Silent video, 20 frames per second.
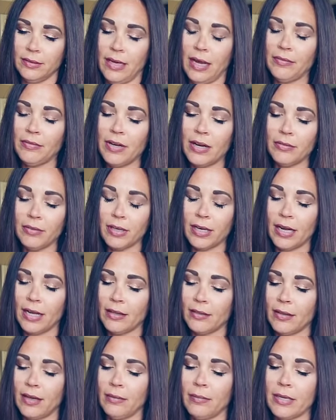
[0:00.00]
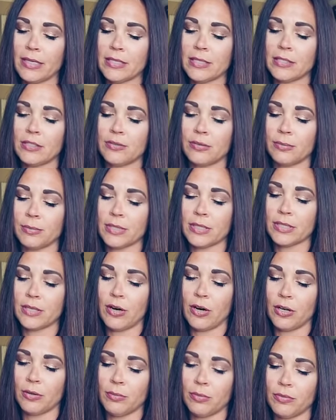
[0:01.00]
I've never gotten that message from this
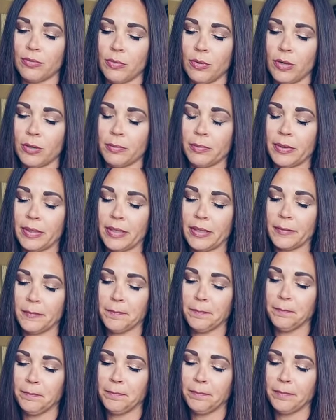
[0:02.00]
card before, but